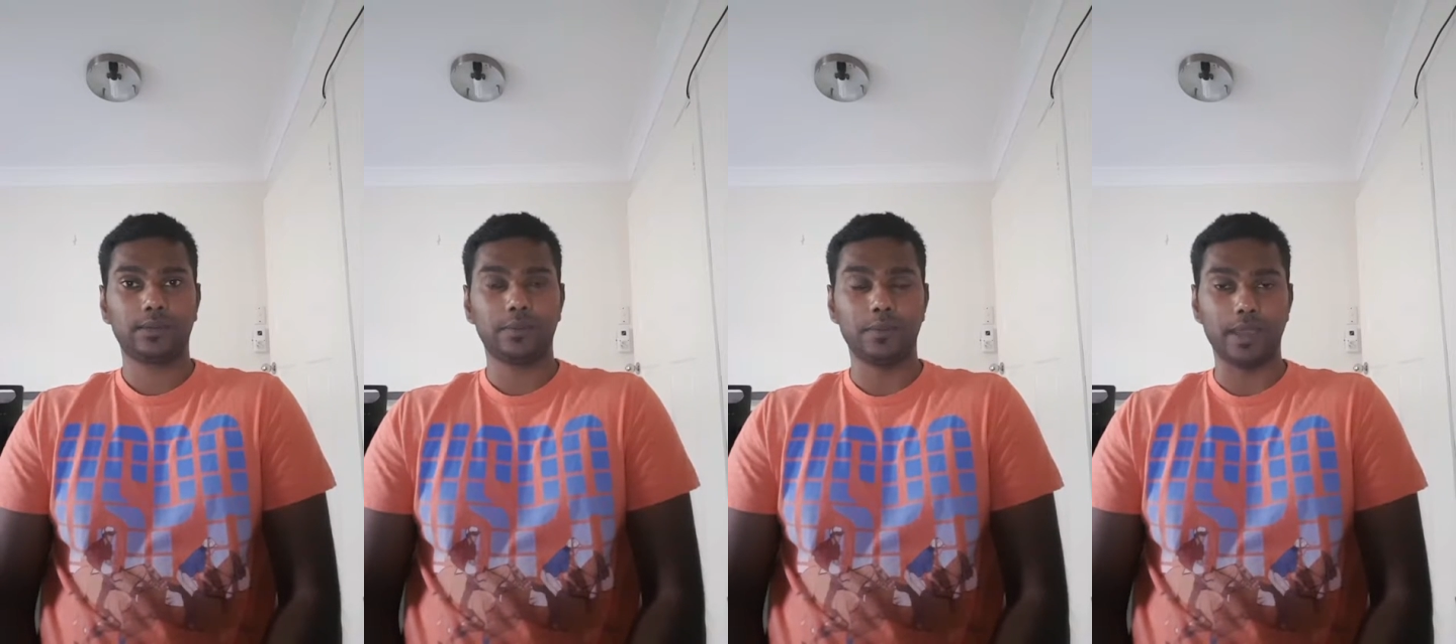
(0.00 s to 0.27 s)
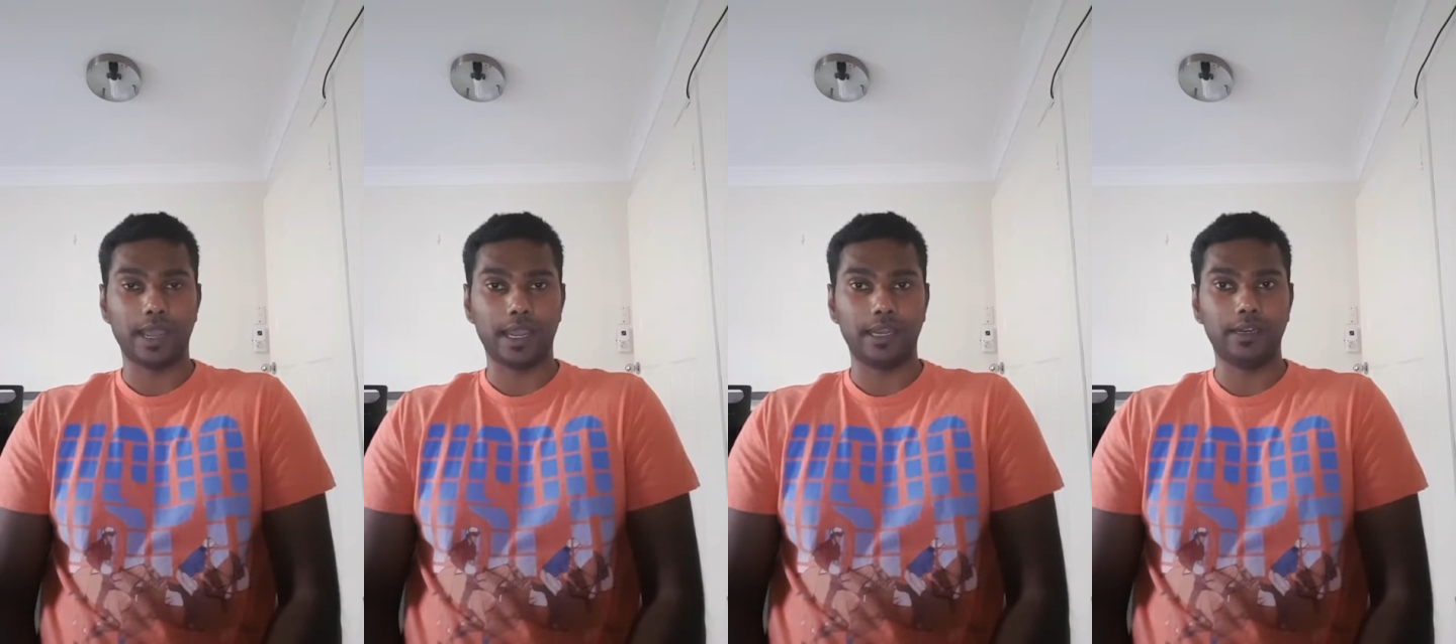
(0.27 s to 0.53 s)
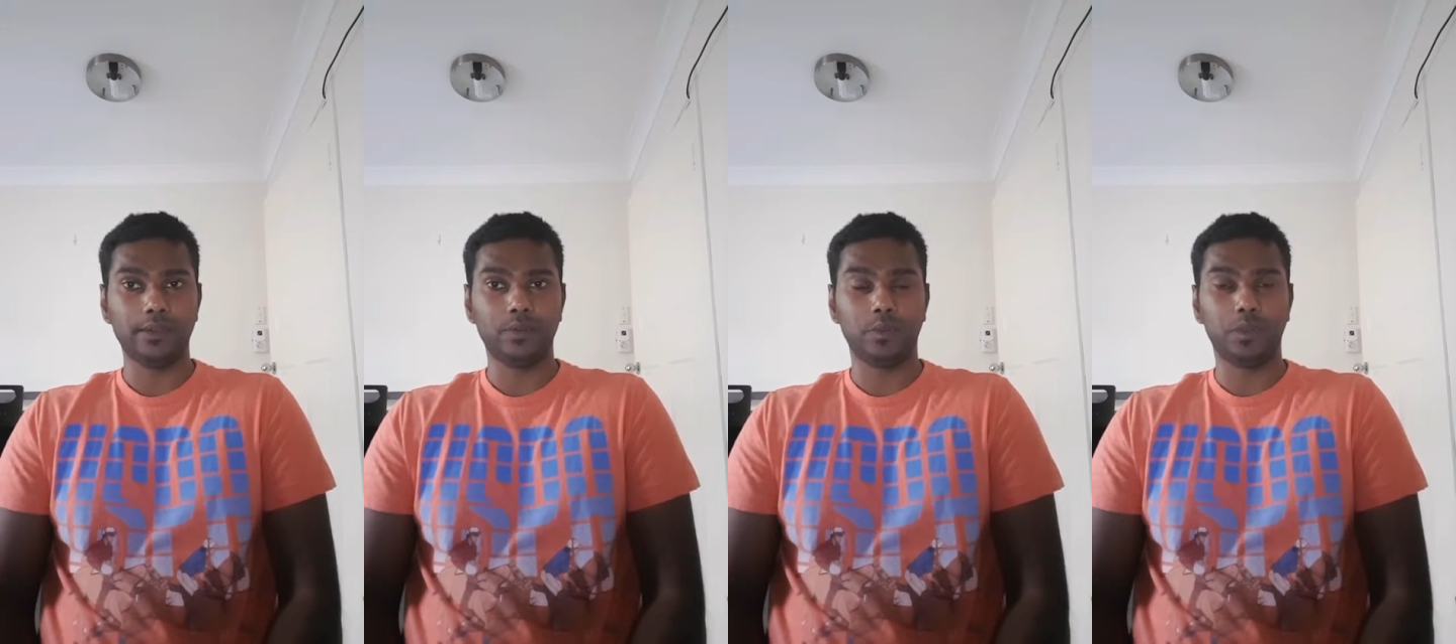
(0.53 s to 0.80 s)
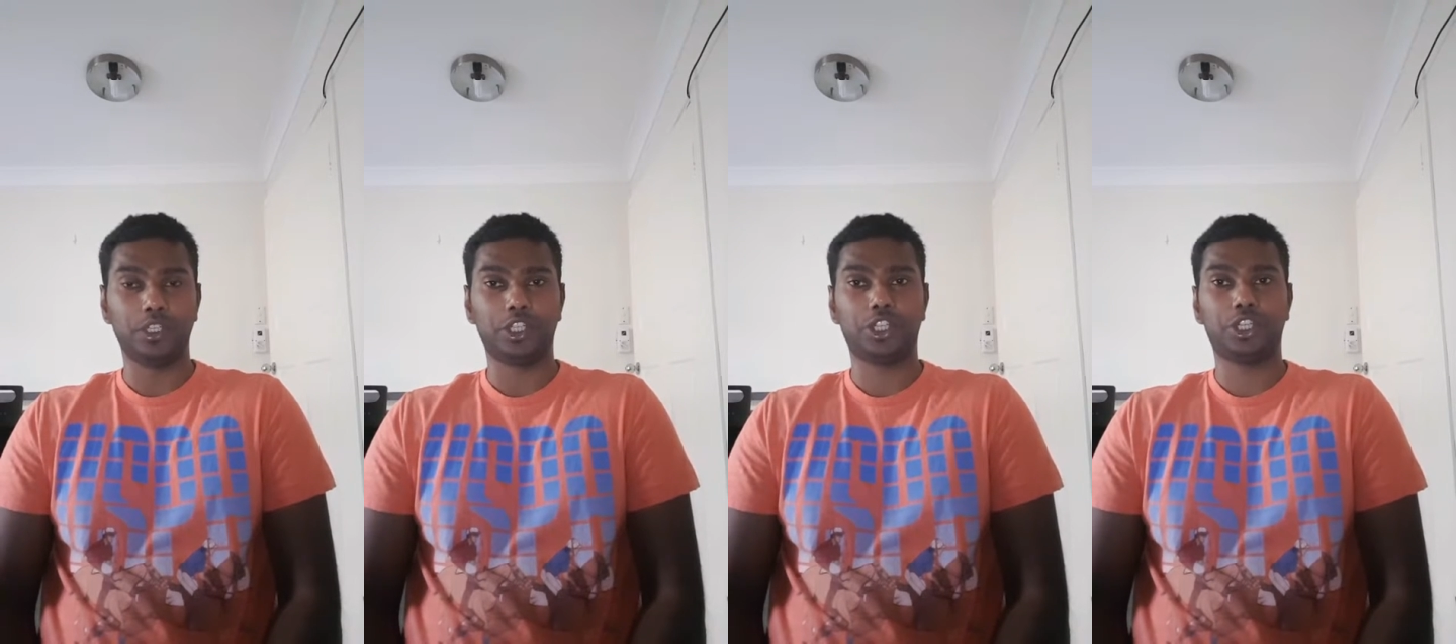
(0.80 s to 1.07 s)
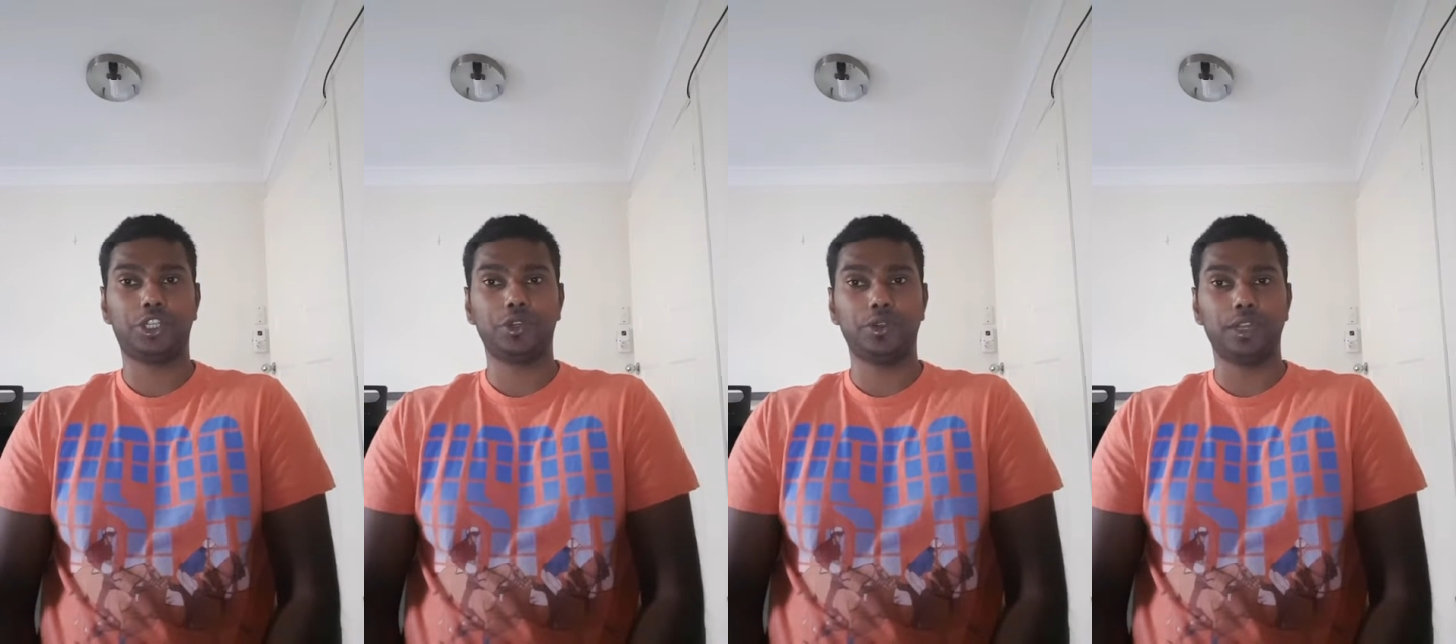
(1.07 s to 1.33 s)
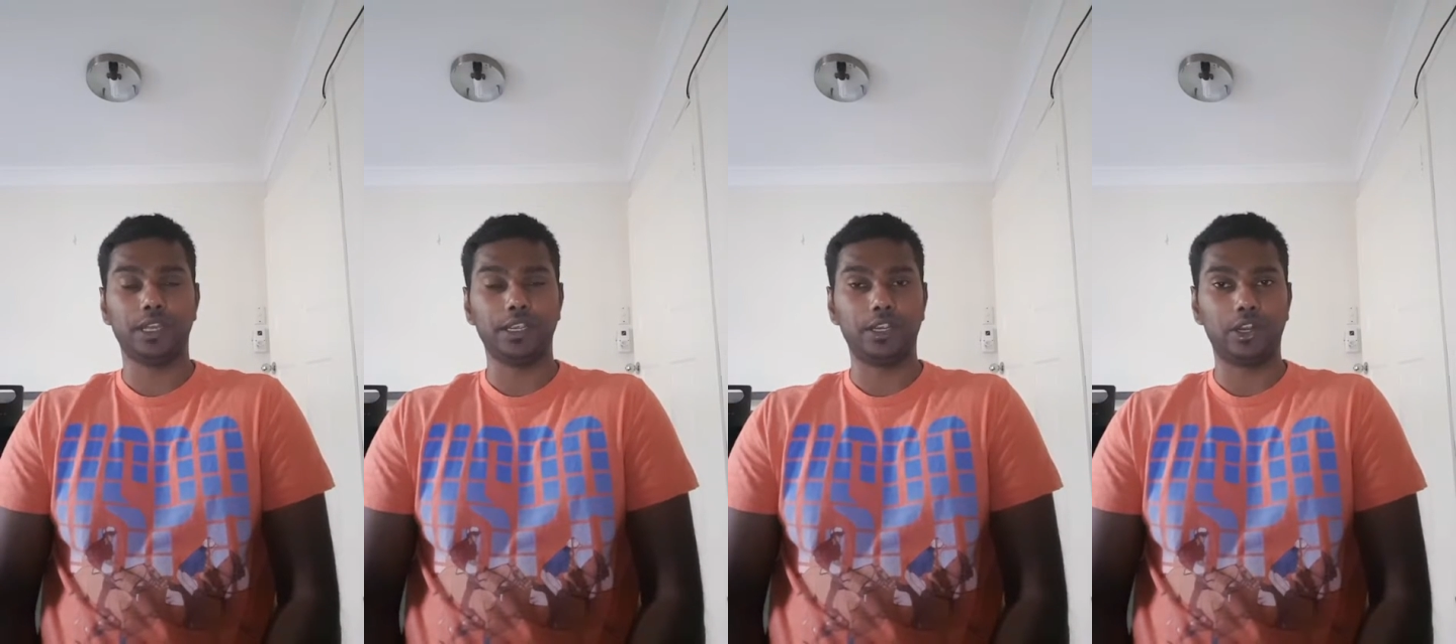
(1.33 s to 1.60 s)
made, which should
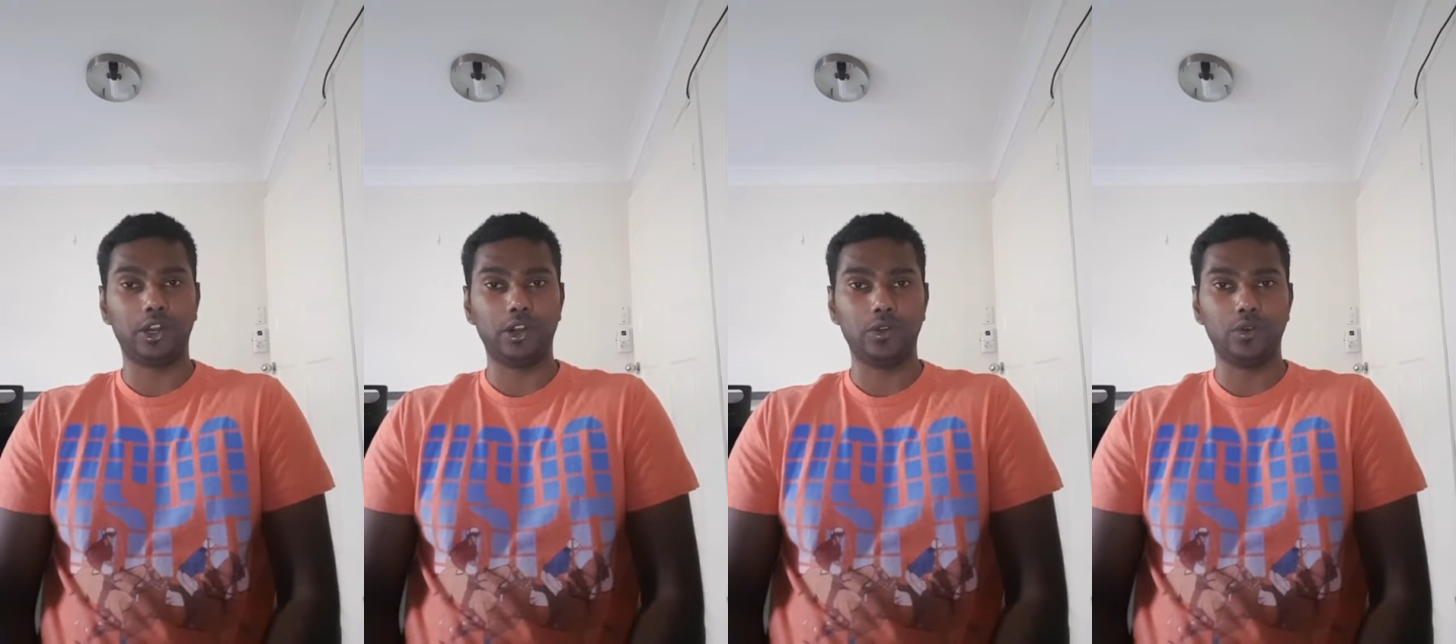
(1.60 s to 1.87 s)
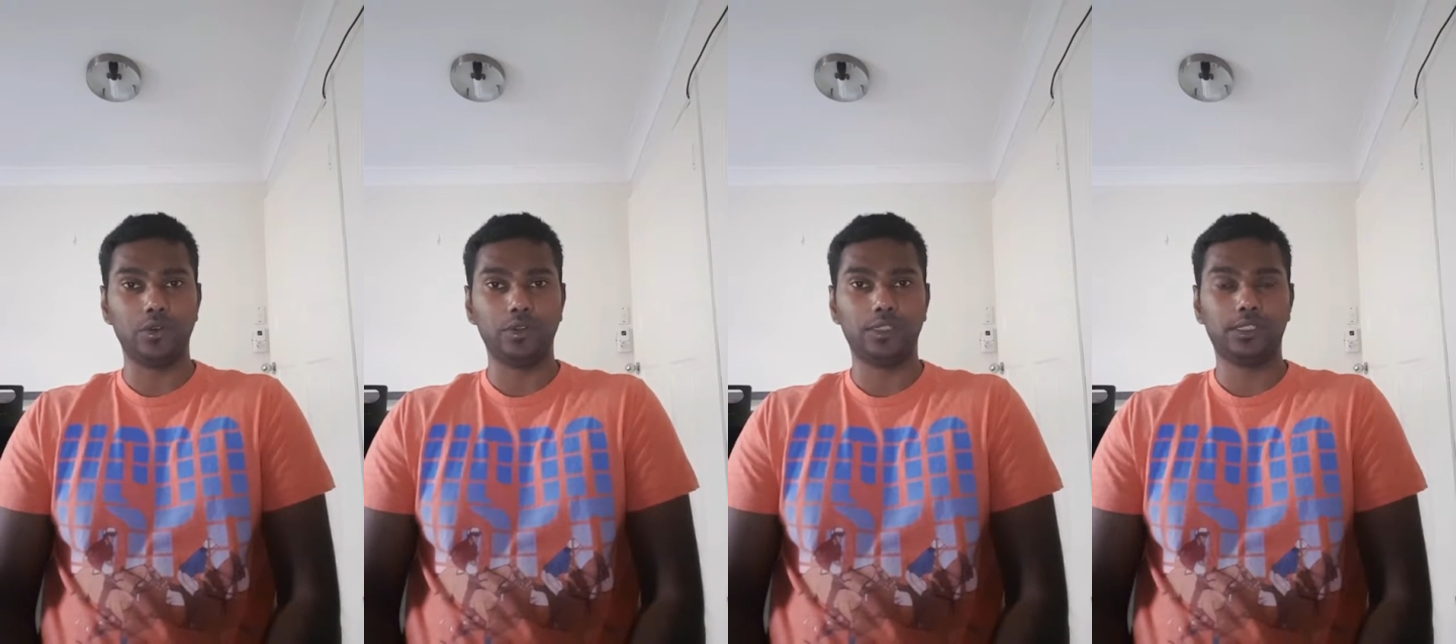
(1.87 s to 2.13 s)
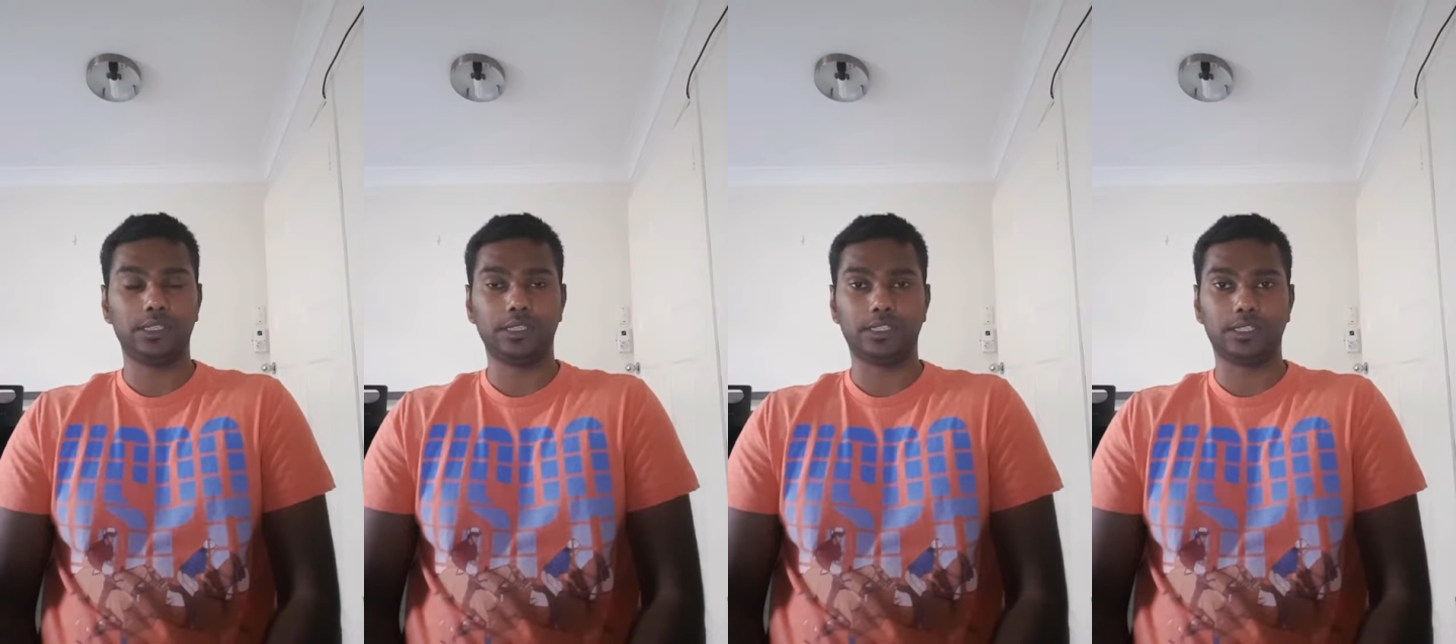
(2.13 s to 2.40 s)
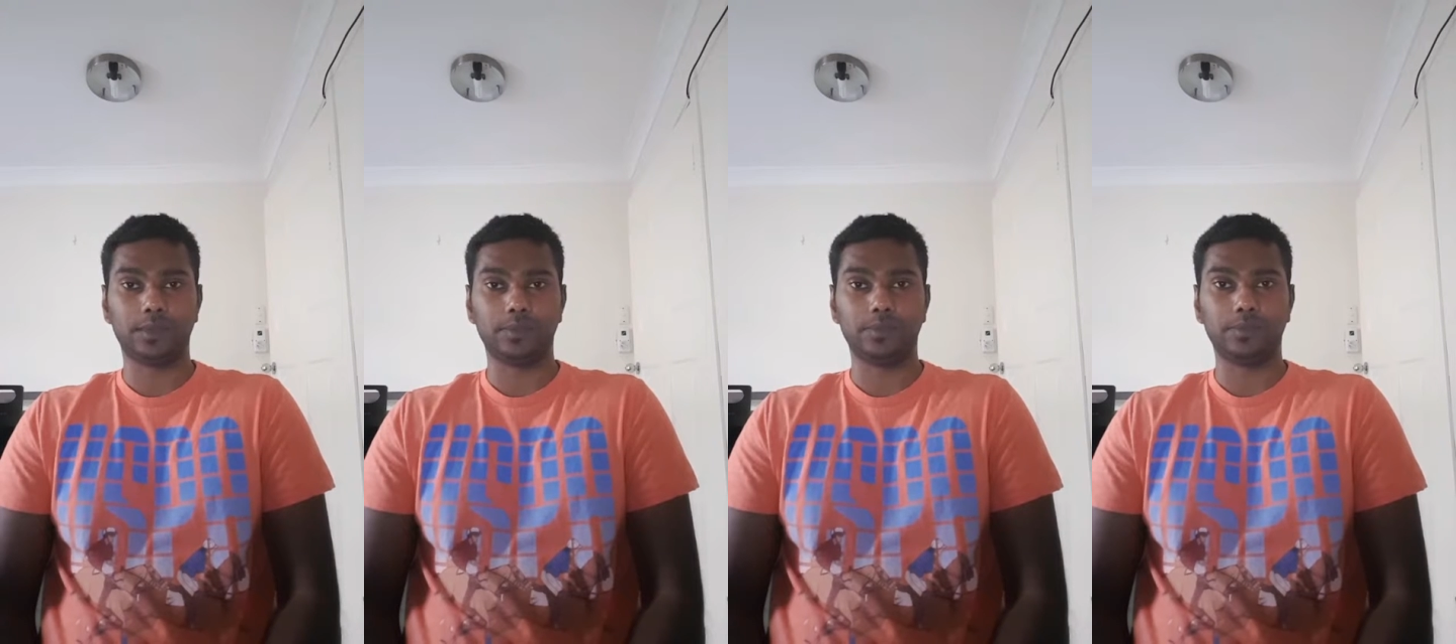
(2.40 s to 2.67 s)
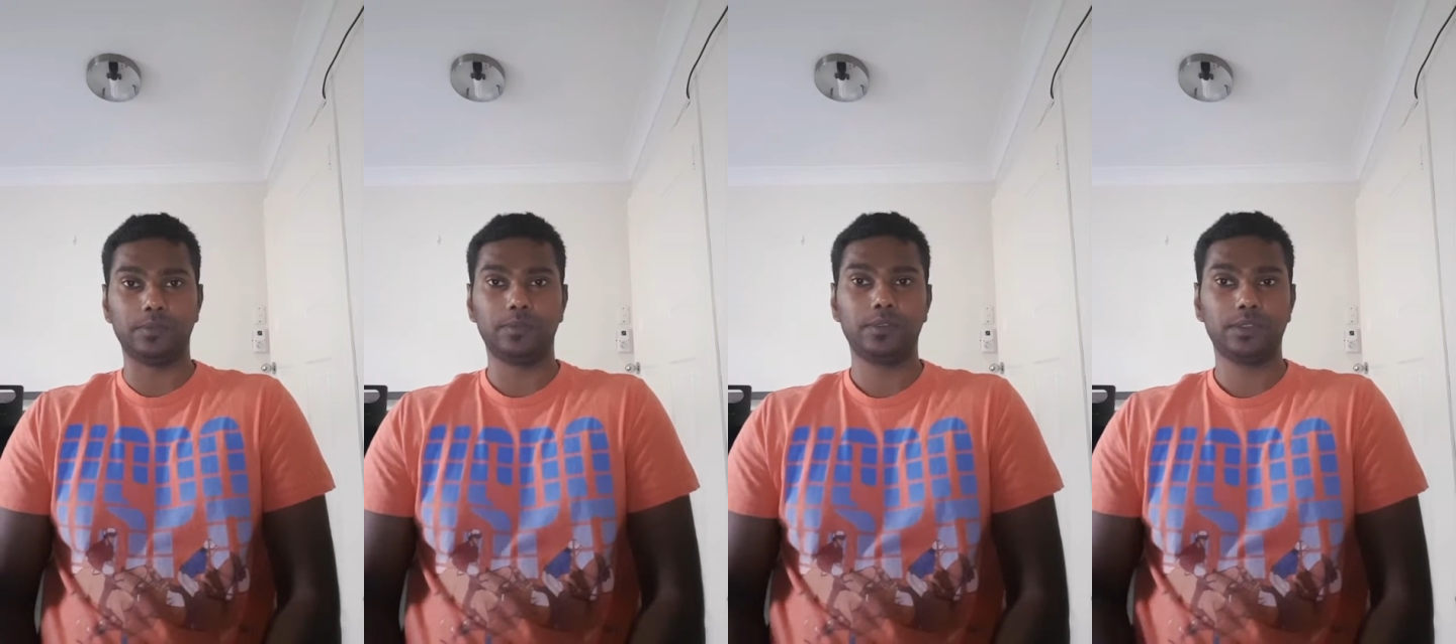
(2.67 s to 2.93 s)
include system